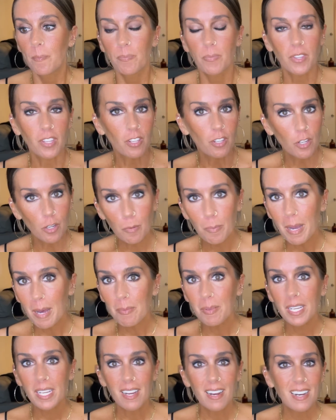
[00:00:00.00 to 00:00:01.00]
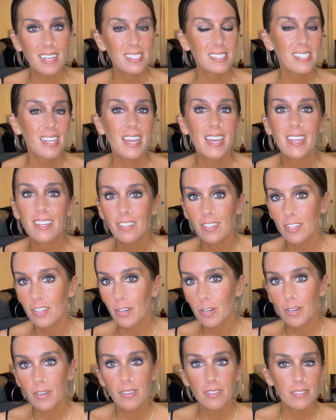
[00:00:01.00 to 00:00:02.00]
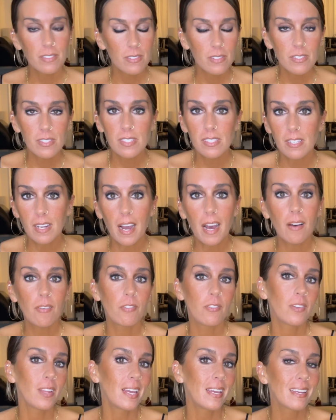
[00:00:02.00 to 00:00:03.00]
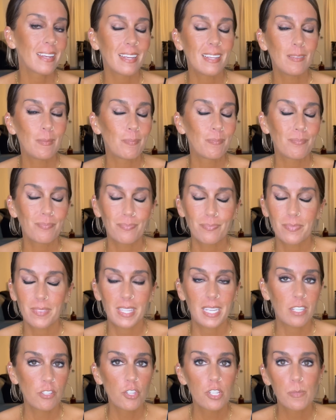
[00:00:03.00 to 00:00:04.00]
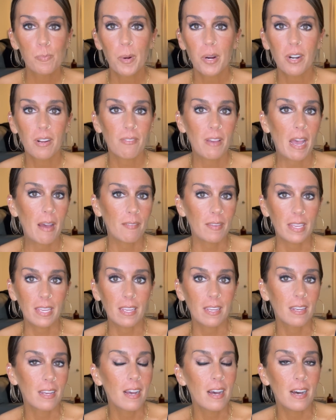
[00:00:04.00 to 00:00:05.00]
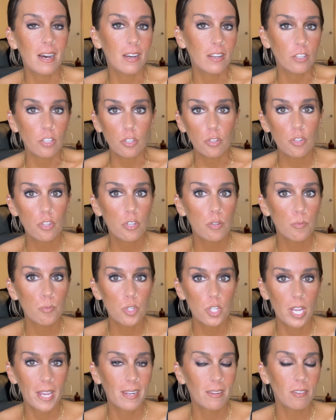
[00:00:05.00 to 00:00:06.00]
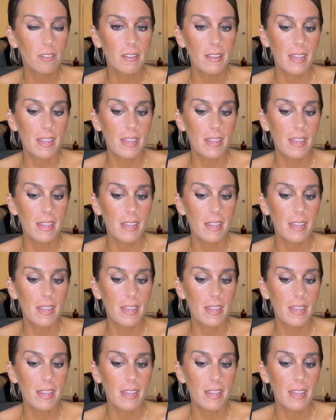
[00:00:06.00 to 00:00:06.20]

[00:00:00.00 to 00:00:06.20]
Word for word: your public content, your stuff, like, that's just part of having a YouTube channel.